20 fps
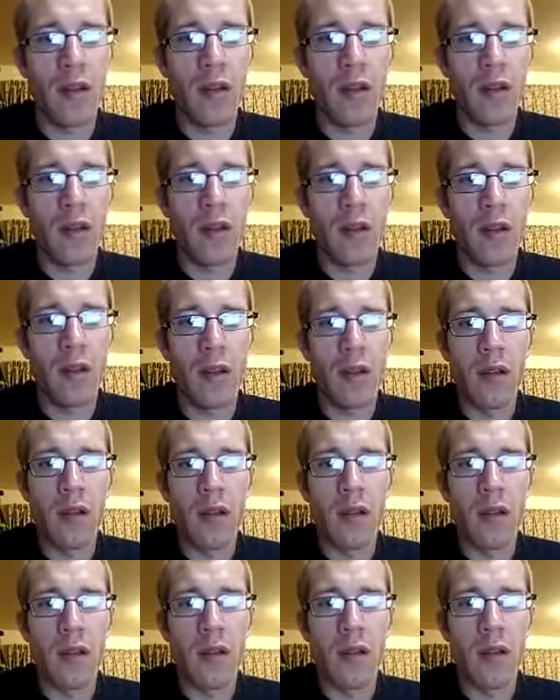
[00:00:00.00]

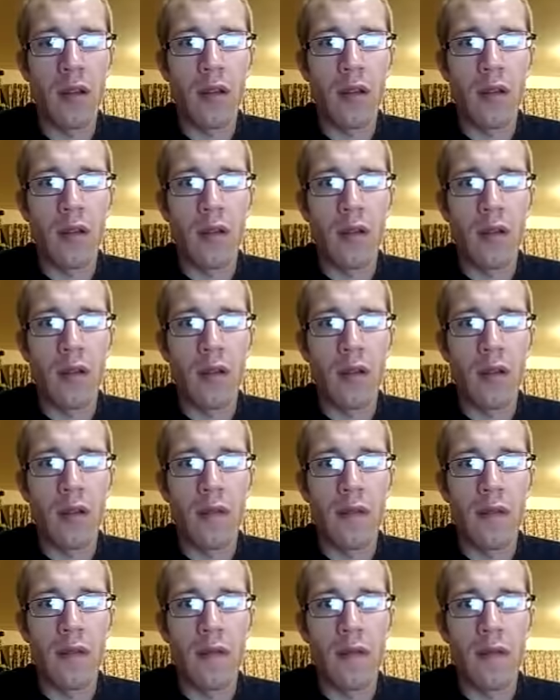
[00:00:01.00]

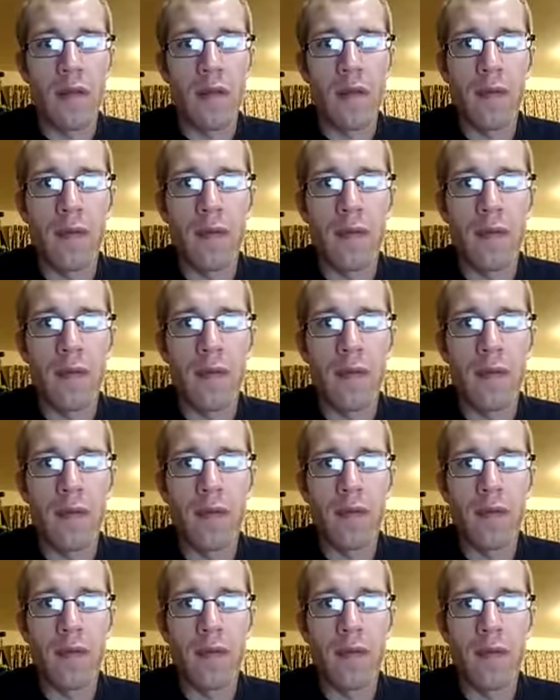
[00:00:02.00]

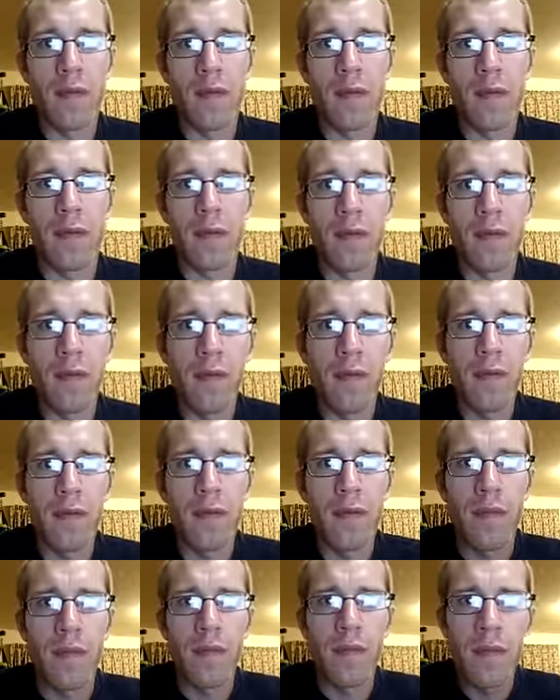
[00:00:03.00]

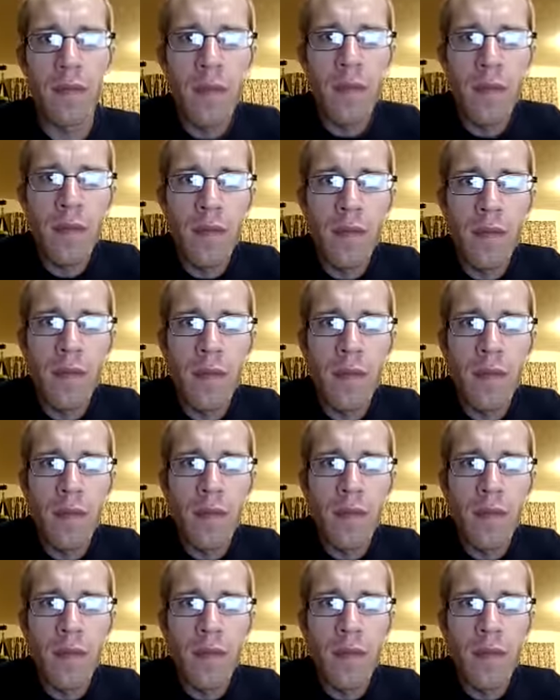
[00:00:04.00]

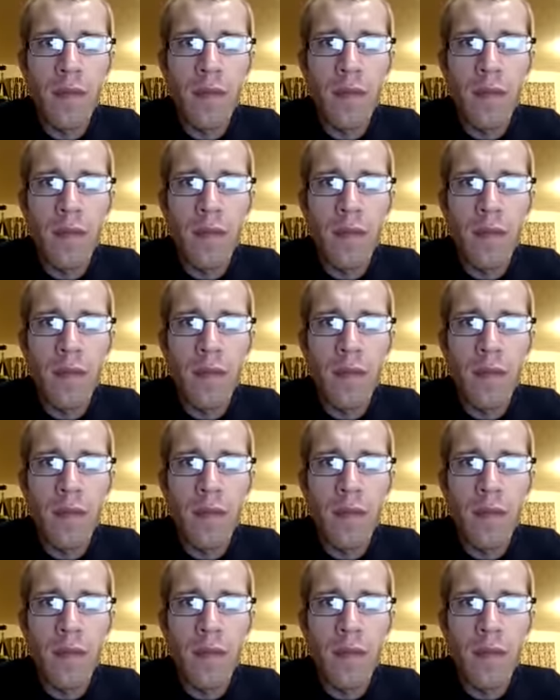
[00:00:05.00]
No one is speaking in this clip.